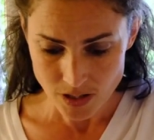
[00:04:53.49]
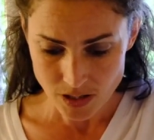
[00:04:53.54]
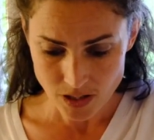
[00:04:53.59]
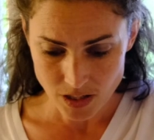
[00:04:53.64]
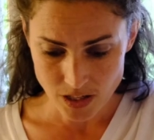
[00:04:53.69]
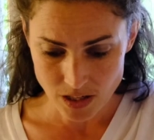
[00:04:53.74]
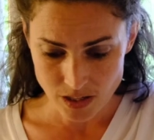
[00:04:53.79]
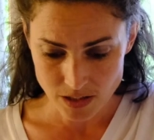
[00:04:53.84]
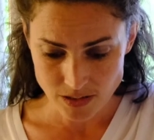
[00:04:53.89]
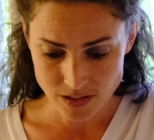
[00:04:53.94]

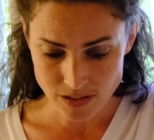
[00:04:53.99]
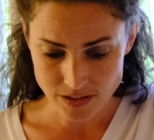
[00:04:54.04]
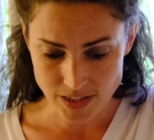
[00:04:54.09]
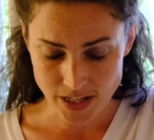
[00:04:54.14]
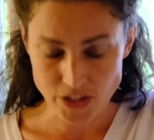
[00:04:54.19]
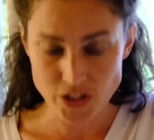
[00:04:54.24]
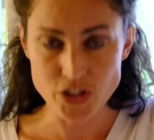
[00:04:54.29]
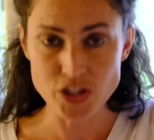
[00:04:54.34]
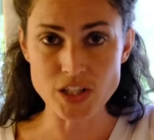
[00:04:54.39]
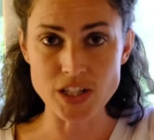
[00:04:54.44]
It's
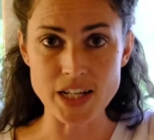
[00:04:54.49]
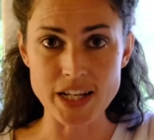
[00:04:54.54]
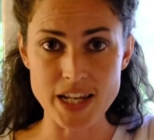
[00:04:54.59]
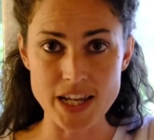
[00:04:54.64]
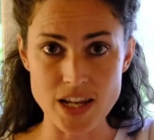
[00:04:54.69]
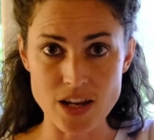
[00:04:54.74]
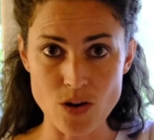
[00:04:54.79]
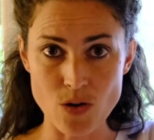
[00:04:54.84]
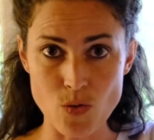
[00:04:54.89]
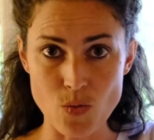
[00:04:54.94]

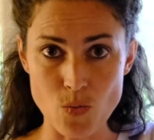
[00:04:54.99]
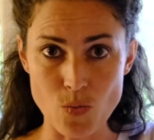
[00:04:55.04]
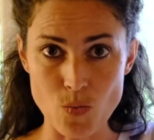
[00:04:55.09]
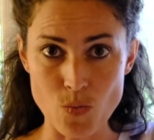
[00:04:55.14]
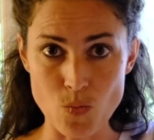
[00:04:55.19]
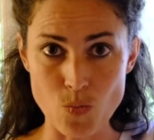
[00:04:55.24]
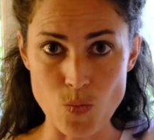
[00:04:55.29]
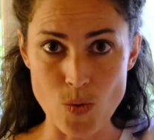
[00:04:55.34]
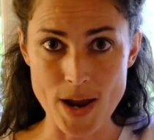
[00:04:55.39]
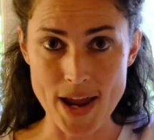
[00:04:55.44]
essentially
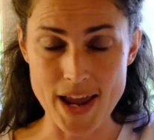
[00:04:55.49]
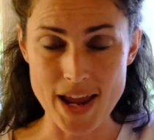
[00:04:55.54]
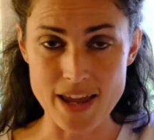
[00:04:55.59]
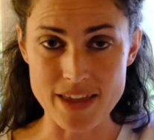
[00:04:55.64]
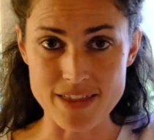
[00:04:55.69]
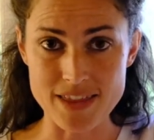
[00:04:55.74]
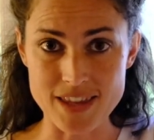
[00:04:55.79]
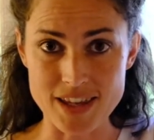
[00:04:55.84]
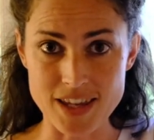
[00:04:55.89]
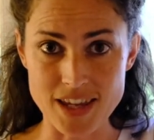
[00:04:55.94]

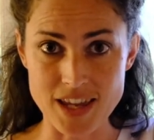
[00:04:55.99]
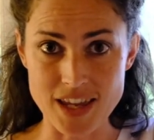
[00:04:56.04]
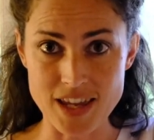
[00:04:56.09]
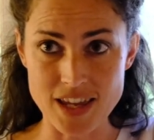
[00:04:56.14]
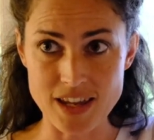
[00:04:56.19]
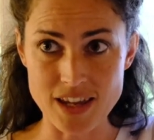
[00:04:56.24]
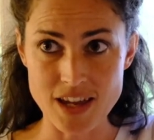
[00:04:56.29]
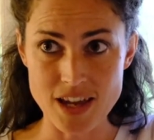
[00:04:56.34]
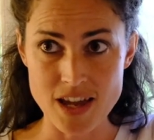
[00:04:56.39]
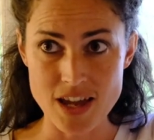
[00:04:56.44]
where
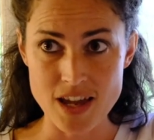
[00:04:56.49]
the